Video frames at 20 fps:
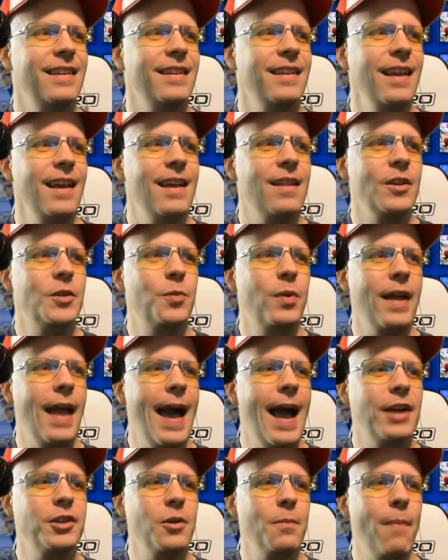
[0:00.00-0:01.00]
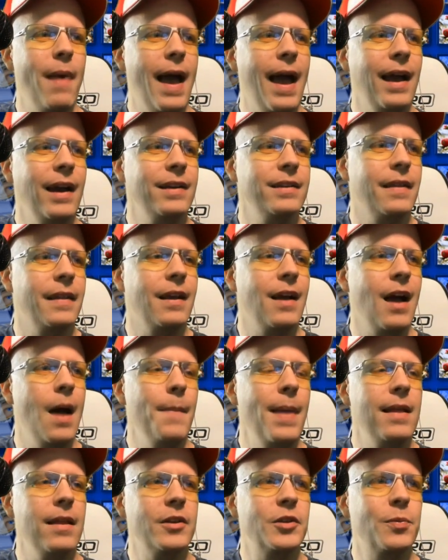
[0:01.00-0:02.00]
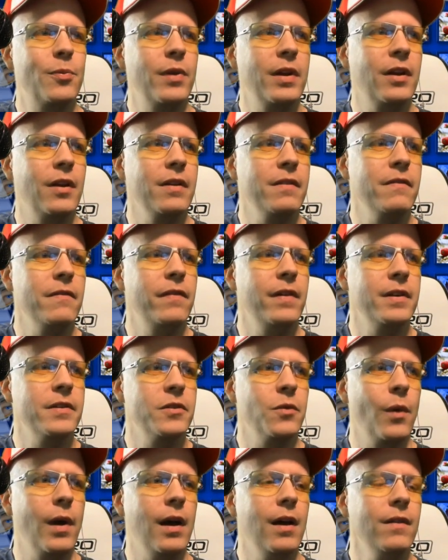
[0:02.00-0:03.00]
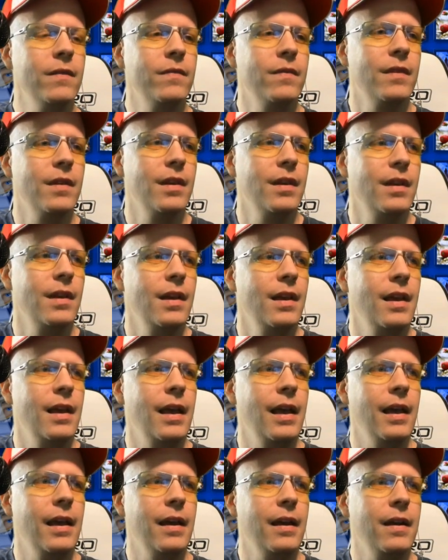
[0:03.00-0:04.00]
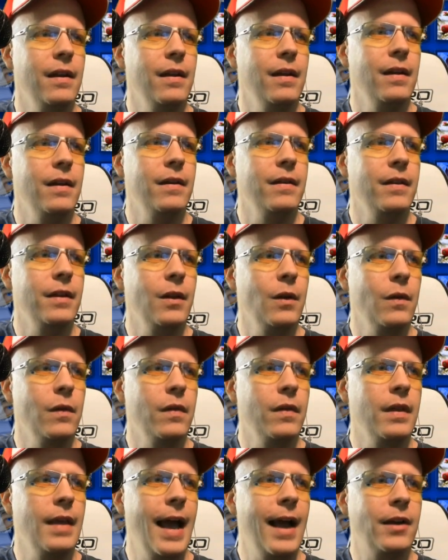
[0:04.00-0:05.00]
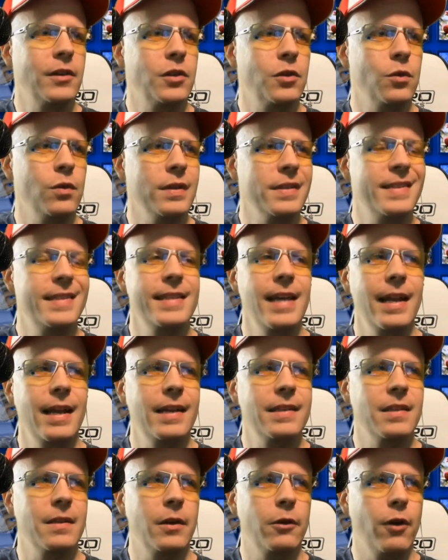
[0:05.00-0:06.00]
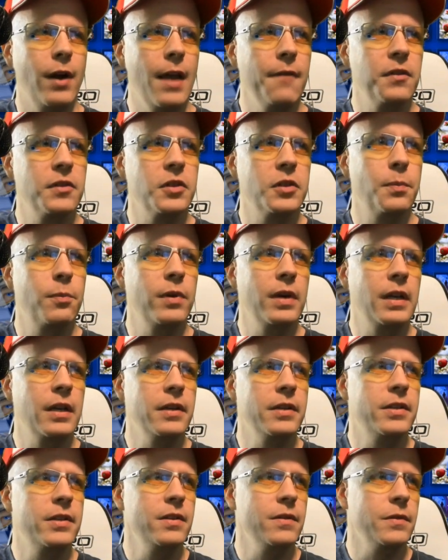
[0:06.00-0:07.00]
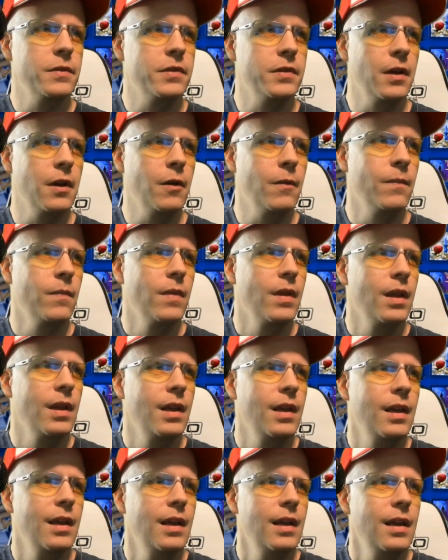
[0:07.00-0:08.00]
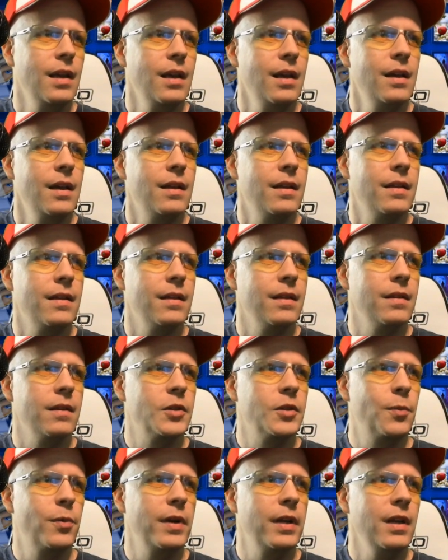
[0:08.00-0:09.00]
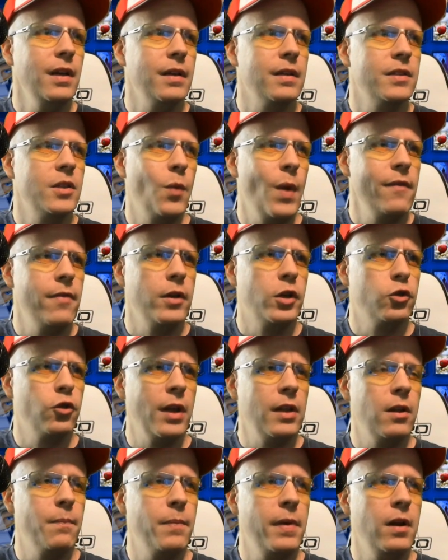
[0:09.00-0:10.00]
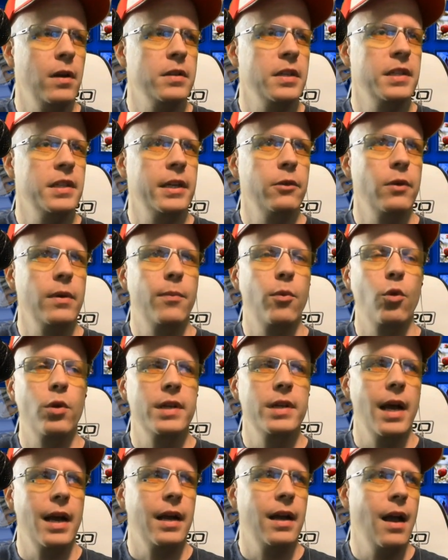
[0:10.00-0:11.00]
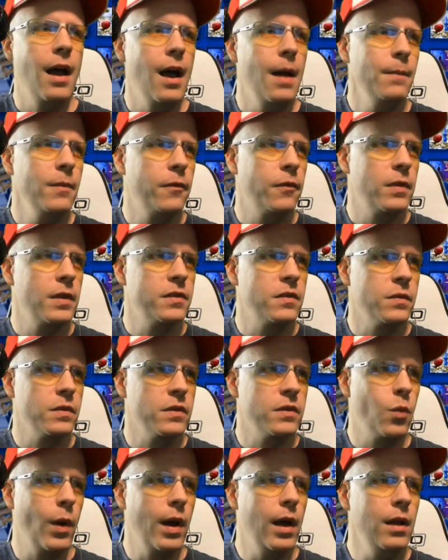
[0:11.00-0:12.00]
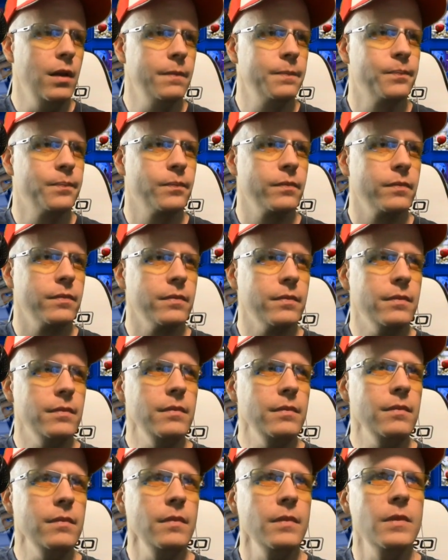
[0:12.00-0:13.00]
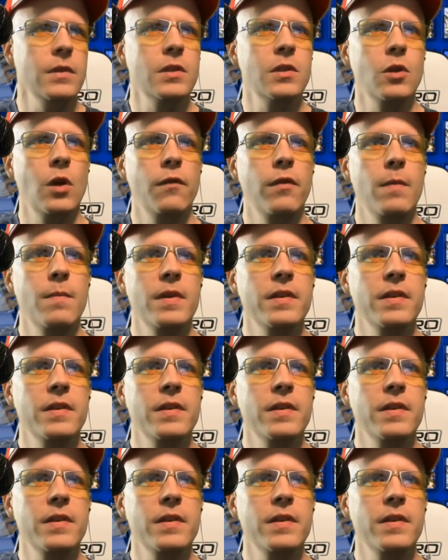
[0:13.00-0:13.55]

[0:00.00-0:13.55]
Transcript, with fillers: Yeah, it looks pretty action packed. The combat looks pretty good and fun as well. And, uh, you know, the actual aesthetics and graphics looks pretty good too. So, looks pretty good. So, we have the trailer up here on NintendoReport.com for this one as well. So, if you